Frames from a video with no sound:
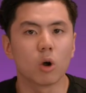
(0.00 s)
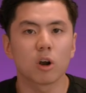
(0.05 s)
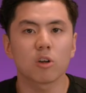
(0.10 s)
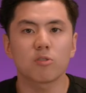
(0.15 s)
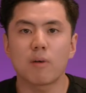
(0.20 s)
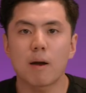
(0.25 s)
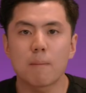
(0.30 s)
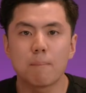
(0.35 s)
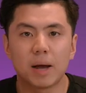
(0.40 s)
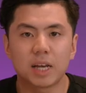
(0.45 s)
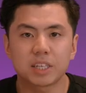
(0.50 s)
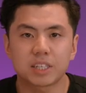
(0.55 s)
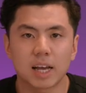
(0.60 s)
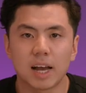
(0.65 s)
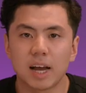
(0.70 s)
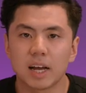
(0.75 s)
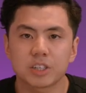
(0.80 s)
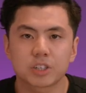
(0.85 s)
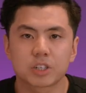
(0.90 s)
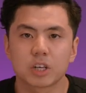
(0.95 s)
of my best
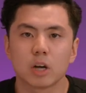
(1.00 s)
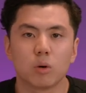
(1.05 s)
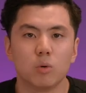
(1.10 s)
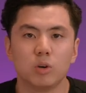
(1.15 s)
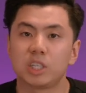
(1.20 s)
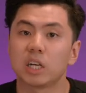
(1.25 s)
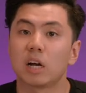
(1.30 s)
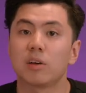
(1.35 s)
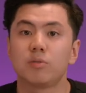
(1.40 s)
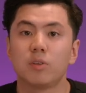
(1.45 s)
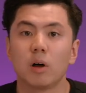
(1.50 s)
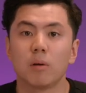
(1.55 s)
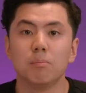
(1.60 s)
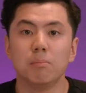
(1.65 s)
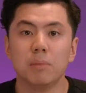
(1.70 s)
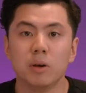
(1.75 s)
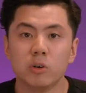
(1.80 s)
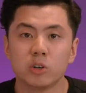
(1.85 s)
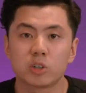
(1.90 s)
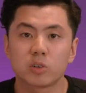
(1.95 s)
ads, which I've done
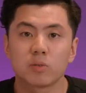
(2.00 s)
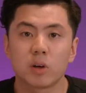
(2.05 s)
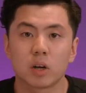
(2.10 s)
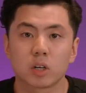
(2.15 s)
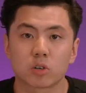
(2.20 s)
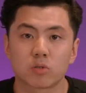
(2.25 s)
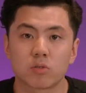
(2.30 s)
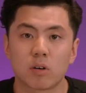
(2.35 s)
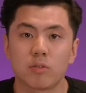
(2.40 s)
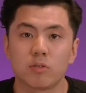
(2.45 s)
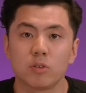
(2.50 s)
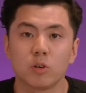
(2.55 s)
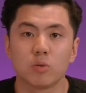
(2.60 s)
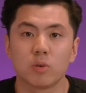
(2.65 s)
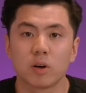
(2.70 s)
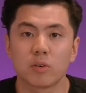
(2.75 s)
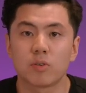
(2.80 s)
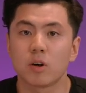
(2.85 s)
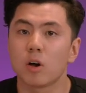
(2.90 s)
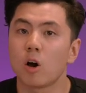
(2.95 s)
millions of dollars of revenue
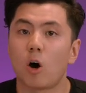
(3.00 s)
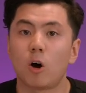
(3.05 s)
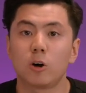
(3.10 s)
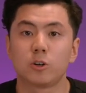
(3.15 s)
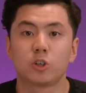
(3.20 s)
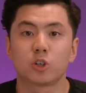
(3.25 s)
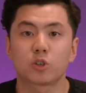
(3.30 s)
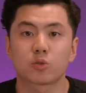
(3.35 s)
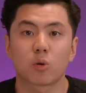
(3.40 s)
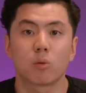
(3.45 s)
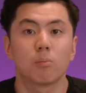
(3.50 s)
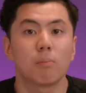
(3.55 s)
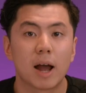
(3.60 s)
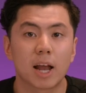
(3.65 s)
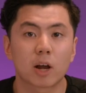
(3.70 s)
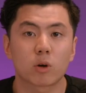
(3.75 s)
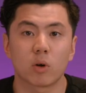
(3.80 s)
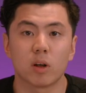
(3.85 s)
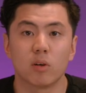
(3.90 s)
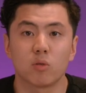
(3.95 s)
with, are just for
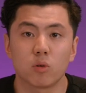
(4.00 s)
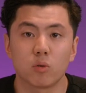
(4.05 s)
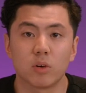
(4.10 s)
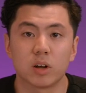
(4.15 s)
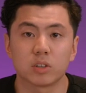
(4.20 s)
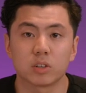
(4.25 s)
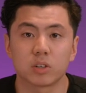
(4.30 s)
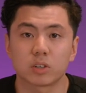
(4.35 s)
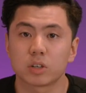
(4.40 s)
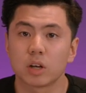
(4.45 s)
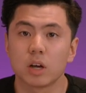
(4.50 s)
micro influencers.